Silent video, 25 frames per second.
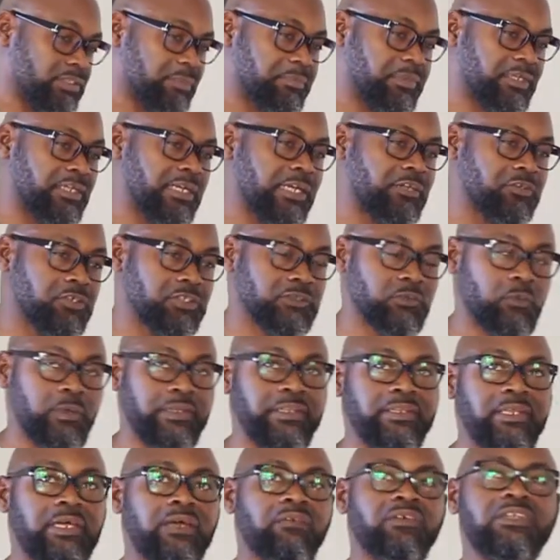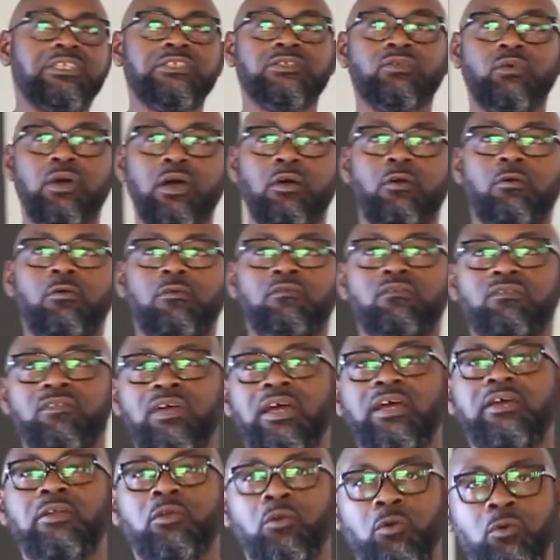I mean, I just went there with the swag of,
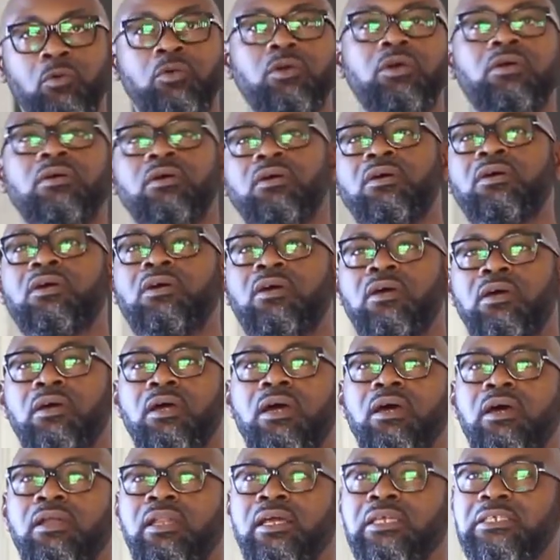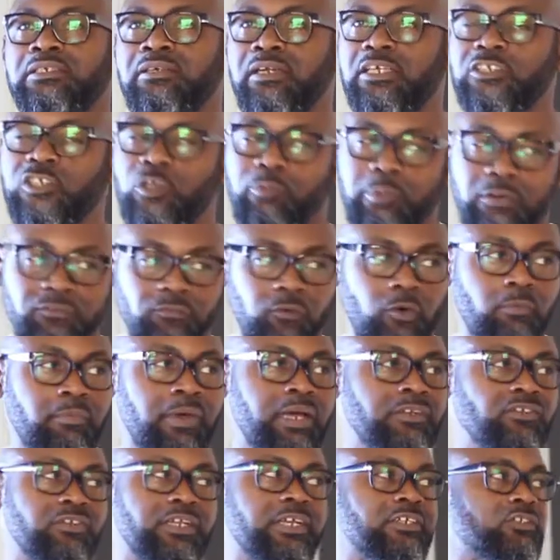I know, Nigeria's number 4
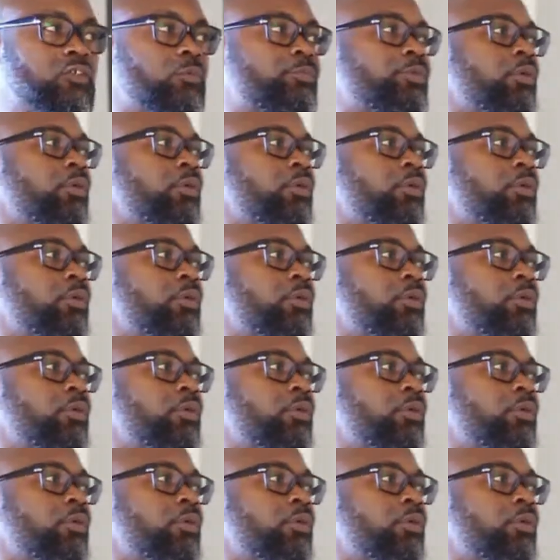man, so there's no